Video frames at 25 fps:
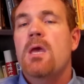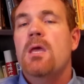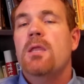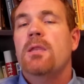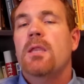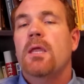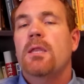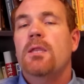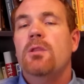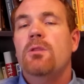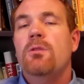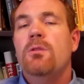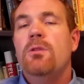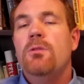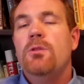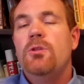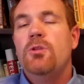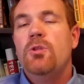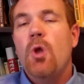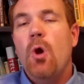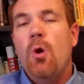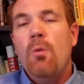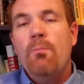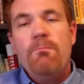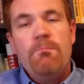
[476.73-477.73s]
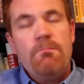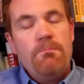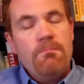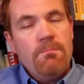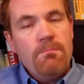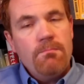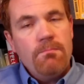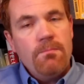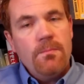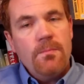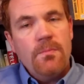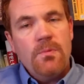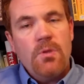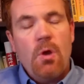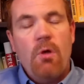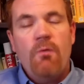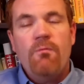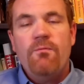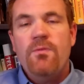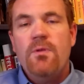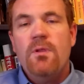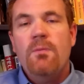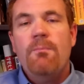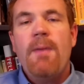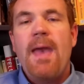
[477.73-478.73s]
Now, don't
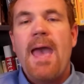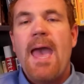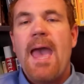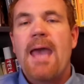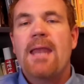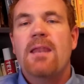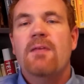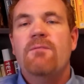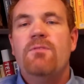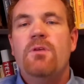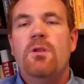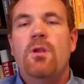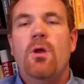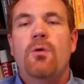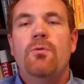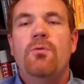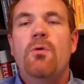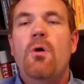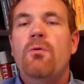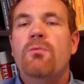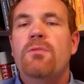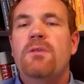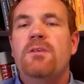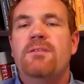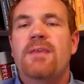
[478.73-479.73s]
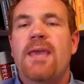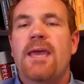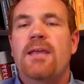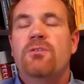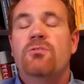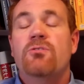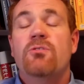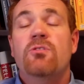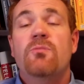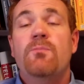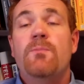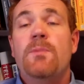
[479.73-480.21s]
feel bad if you don't know these answers,